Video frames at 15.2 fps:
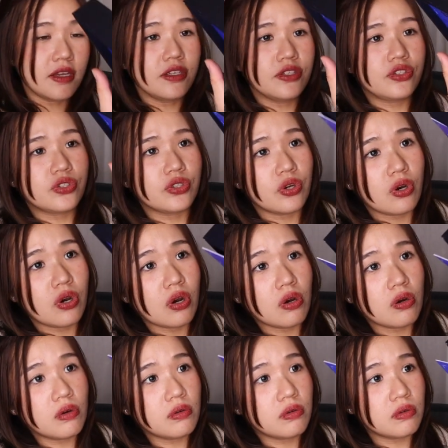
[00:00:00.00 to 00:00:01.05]

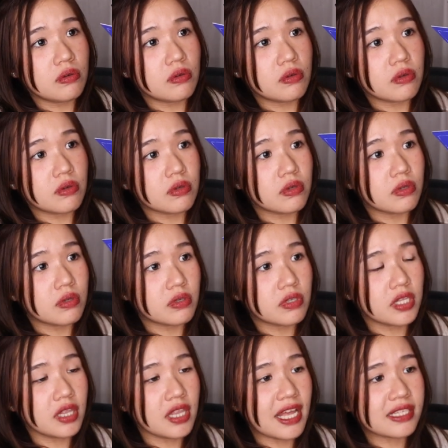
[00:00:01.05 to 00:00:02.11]
So,
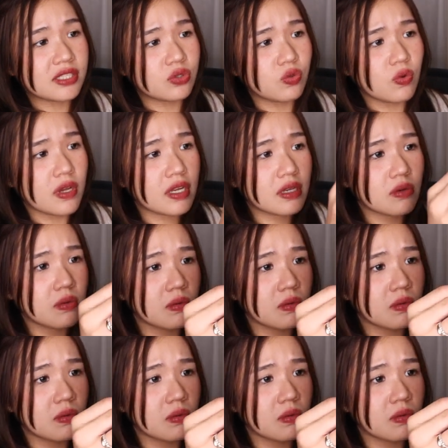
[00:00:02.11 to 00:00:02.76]
the last one.